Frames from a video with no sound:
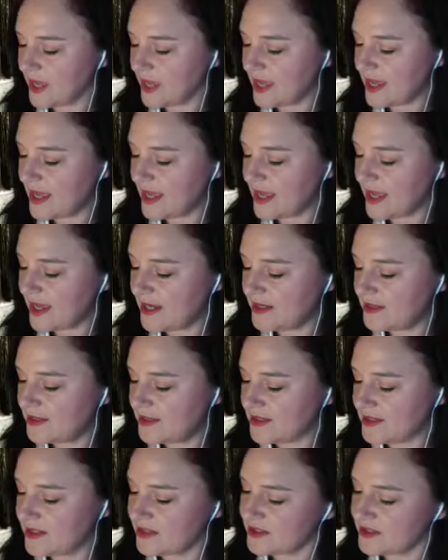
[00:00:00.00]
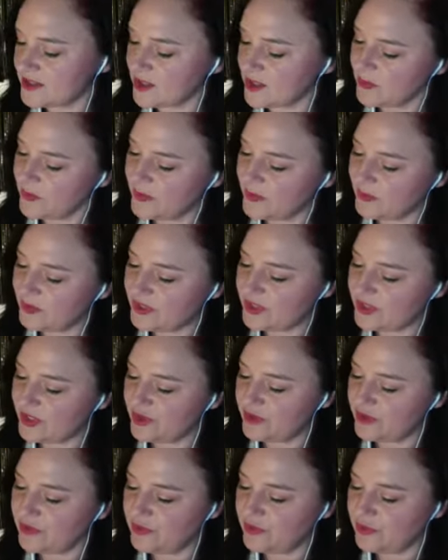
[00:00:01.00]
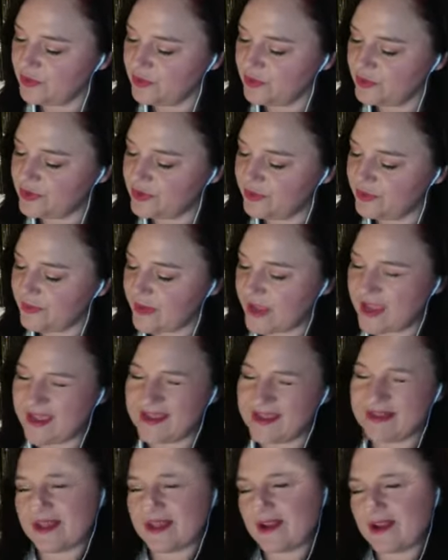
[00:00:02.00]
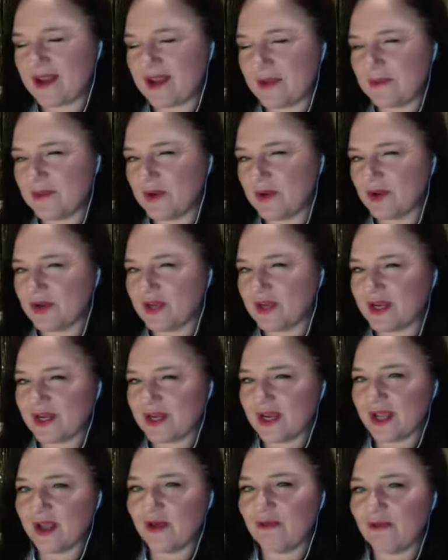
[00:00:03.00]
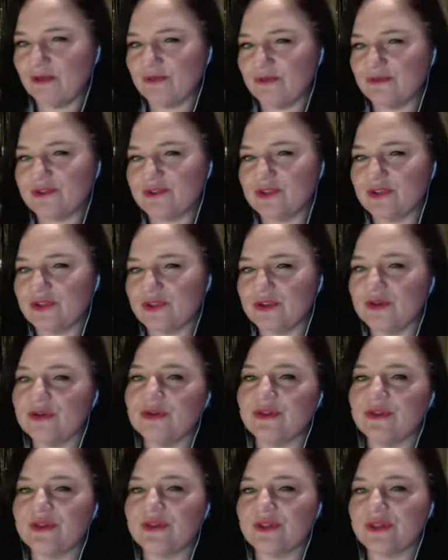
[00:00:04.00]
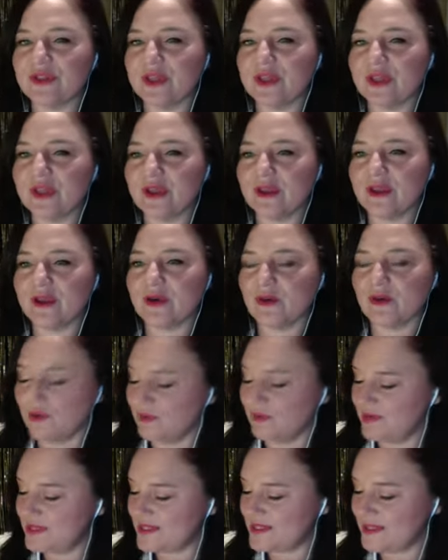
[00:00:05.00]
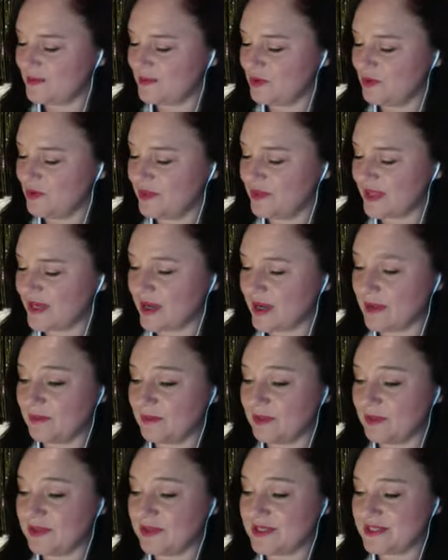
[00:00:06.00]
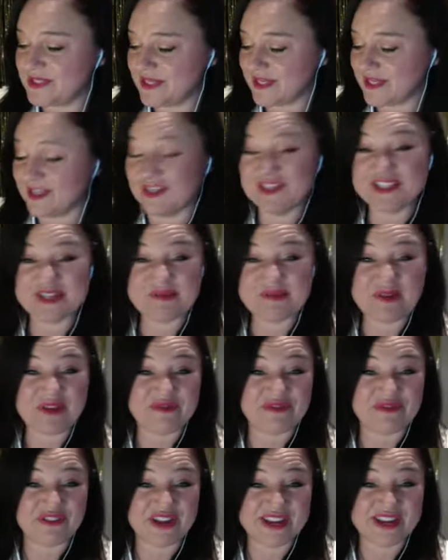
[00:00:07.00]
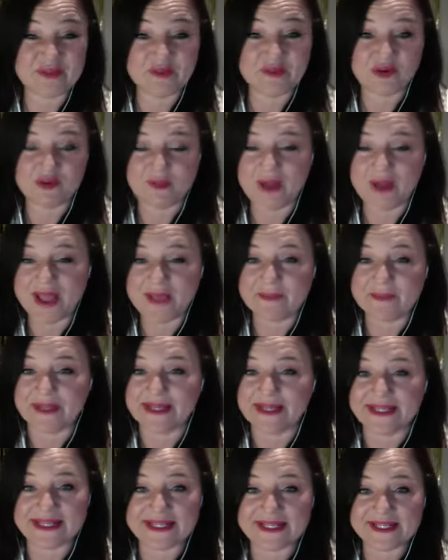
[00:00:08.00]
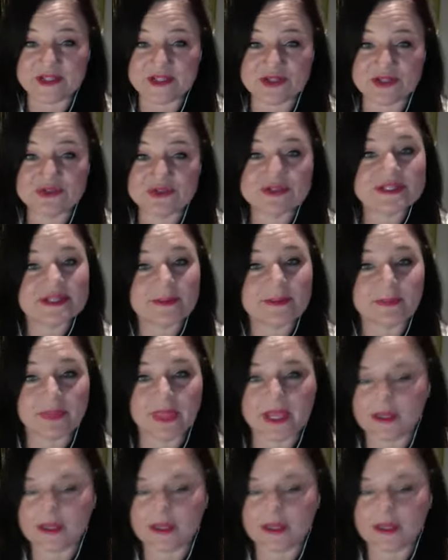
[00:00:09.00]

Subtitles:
And so would the thought be that I'm not enough, do you think? Or is it more that I'm losing my freedom or my ability to do something?